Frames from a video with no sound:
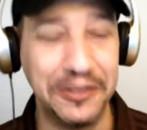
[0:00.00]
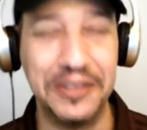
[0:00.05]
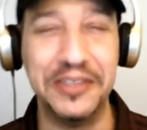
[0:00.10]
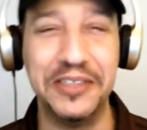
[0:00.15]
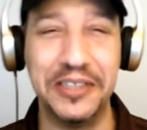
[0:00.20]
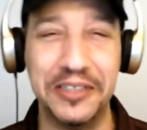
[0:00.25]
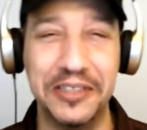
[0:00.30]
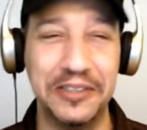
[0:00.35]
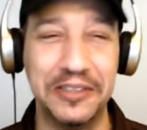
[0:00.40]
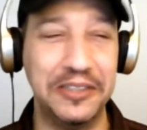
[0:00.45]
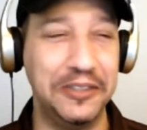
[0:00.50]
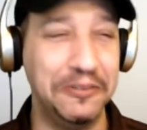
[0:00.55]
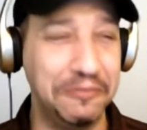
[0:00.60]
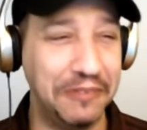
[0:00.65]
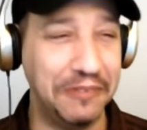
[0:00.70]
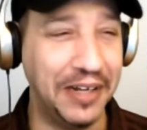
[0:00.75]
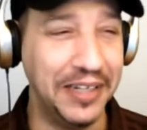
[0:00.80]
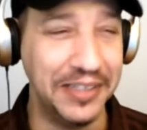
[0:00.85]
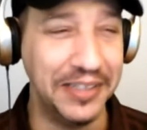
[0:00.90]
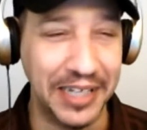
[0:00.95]
until you
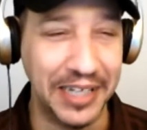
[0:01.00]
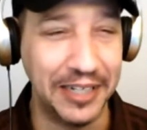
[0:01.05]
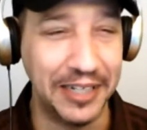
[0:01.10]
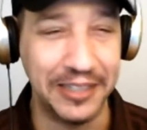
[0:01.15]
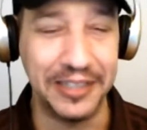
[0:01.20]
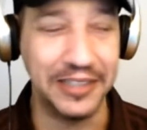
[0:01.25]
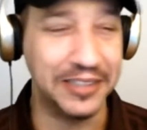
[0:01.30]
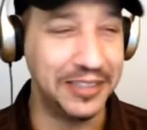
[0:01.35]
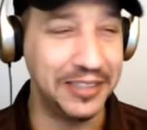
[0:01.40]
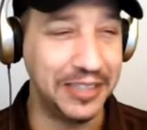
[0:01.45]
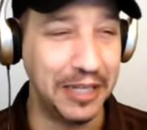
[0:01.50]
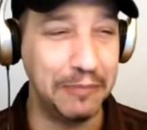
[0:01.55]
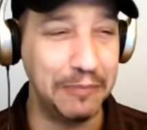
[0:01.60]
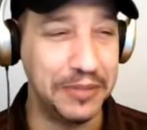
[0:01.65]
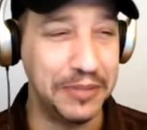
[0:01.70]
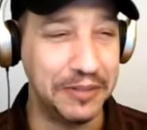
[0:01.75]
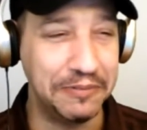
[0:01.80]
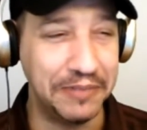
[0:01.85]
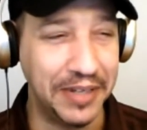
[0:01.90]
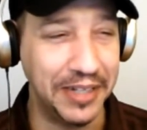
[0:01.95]
finally had to
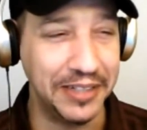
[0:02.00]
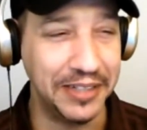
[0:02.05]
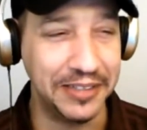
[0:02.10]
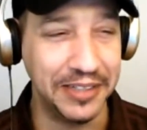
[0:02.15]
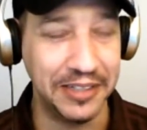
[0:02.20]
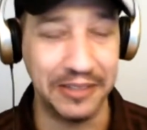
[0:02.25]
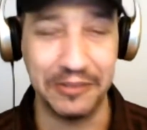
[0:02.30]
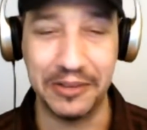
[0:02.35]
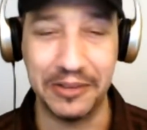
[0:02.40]
accept the fact that,